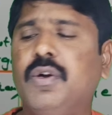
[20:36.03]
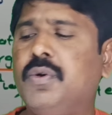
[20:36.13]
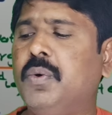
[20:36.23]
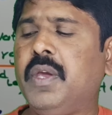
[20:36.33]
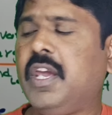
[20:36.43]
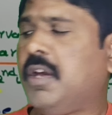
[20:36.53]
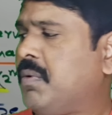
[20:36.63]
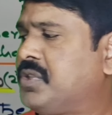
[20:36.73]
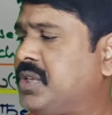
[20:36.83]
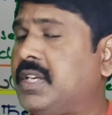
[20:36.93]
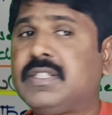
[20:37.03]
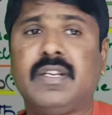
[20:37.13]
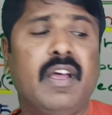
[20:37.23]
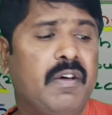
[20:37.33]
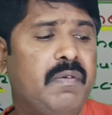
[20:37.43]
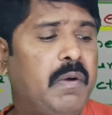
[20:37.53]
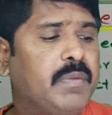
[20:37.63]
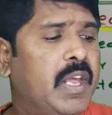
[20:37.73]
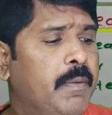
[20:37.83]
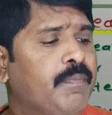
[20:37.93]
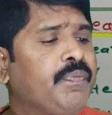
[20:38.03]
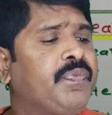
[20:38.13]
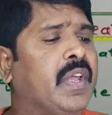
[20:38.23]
2 equations from the